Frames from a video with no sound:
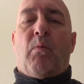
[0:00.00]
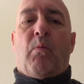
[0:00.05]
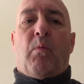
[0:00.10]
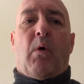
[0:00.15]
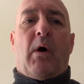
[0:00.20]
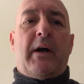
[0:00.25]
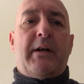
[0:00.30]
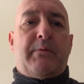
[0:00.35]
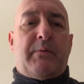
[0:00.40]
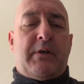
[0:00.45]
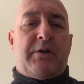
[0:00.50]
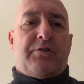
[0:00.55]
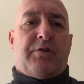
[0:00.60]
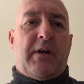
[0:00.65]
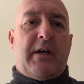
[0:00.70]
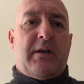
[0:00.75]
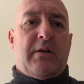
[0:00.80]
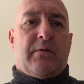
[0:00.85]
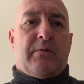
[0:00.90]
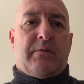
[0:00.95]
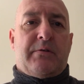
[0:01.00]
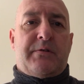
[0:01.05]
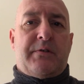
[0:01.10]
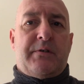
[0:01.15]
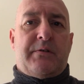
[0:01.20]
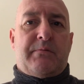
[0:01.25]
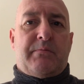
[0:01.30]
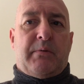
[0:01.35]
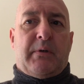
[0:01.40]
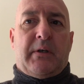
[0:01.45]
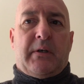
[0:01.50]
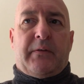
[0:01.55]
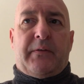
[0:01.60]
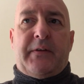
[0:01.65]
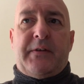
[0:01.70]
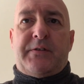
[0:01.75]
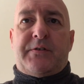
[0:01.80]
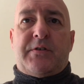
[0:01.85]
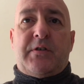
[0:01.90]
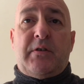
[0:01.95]
Why do we train horses? Well,
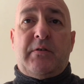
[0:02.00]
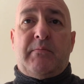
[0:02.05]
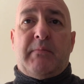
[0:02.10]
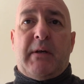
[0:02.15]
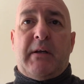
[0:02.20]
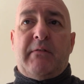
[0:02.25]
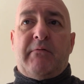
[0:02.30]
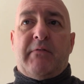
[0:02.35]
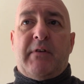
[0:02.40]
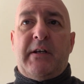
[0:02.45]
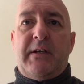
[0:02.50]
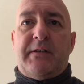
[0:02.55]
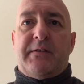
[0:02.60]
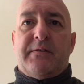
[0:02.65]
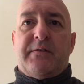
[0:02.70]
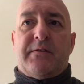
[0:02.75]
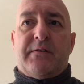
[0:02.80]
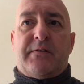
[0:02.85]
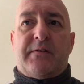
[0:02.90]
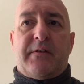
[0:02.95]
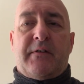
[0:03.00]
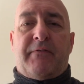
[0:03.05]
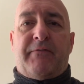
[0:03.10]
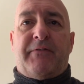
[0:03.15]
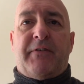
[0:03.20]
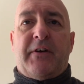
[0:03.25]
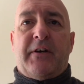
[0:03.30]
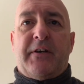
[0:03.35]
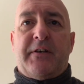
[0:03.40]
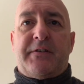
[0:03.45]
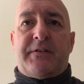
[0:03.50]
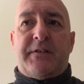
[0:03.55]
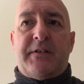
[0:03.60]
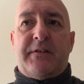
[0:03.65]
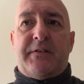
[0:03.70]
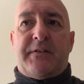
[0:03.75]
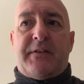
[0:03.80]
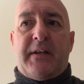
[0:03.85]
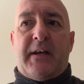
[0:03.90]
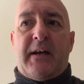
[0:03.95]
there's two main reasons. The first
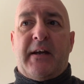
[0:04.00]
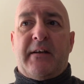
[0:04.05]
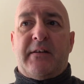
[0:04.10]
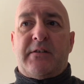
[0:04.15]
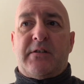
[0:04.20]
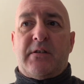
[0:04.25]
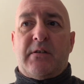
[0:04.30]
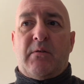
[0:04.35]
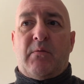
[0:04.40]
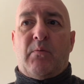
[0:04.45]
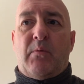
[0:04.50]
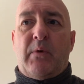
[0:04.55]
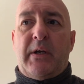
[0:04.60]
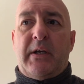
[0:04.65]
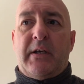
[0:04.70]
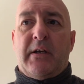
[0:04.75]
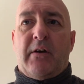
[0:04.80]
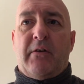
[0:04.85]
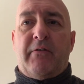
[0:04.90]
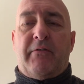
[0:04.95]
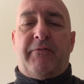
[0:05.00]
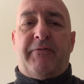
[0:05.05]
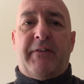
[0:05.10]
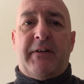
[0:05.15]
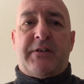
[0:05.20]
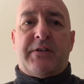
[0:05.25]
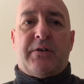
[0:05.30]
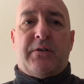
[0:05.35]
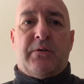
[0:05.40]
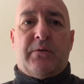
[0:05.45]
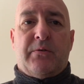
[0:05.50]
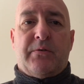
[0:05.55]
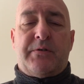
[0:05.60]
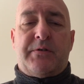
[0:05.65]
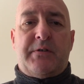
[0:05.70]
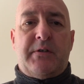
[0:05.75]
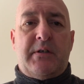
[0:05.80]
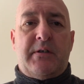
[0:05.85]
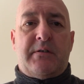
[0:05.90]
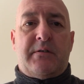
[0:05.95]
is that we know fitter
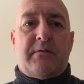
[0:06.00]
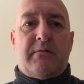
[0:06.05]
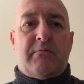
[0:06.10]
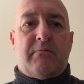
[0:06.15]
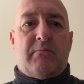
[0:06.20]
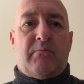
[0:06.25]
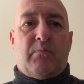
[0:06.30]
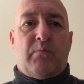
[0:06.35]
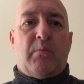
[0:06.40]
horses